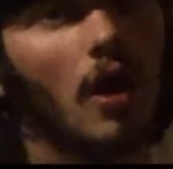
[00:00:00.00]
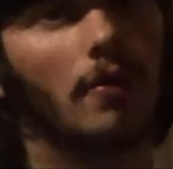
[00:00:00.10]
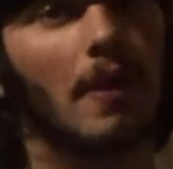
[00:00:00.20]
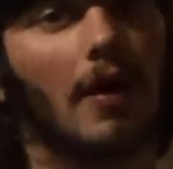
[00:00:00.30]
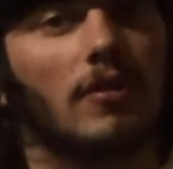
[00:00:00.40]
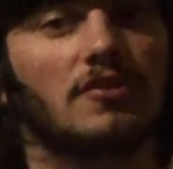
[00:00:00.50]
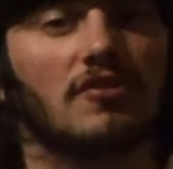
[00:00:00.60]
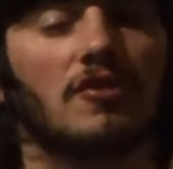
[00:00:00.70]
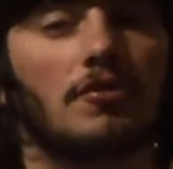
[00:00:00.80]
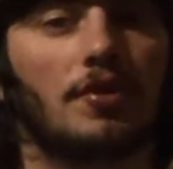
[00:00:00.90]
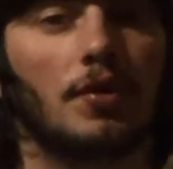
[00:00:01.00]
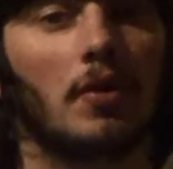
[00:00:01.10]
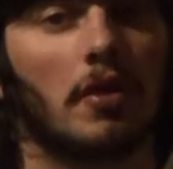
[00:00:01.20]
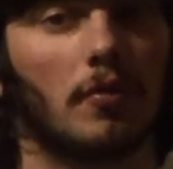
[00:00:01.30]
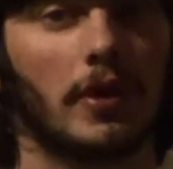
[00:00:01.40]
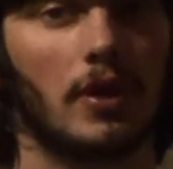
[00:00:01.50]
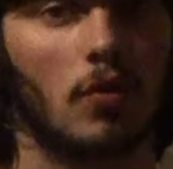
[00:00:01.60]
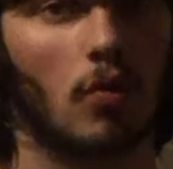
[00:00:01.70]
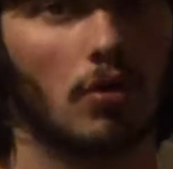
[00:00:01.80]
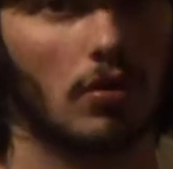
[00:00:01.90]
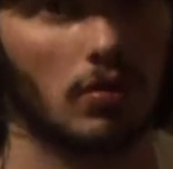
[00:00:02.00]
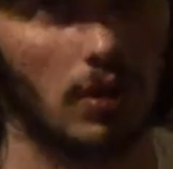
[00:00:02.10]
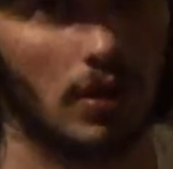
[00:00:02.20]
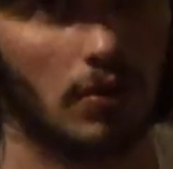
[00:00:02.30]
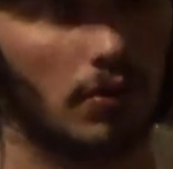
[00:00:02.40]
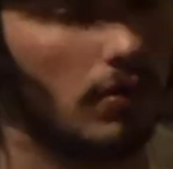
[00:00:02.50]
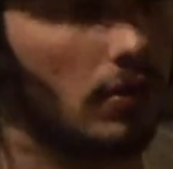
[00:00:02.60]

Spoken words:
Now this is a 2 3/4 load.